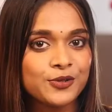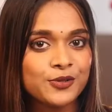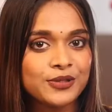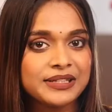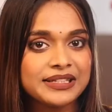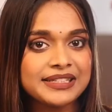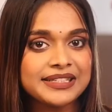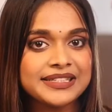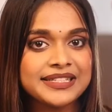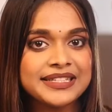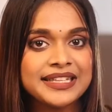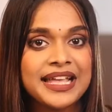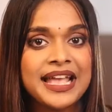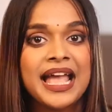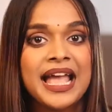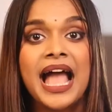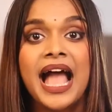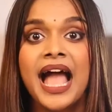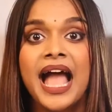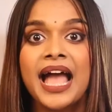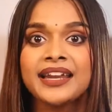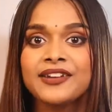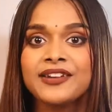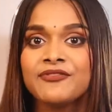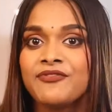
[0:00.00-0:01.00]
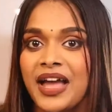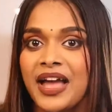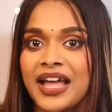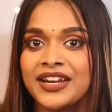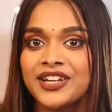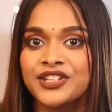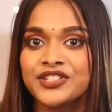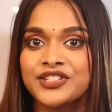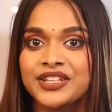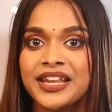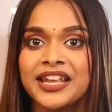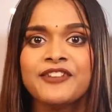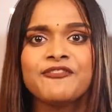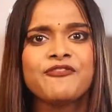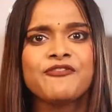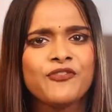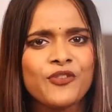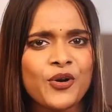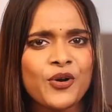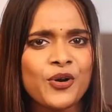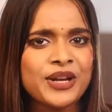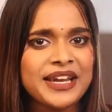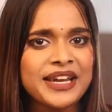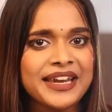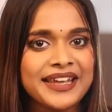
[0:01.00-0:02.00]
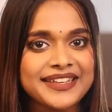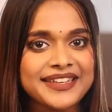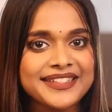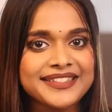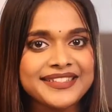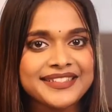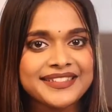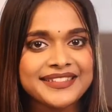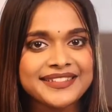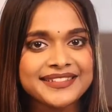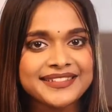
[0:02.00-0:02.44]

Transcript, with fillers: noodles and it vanished in 4 days.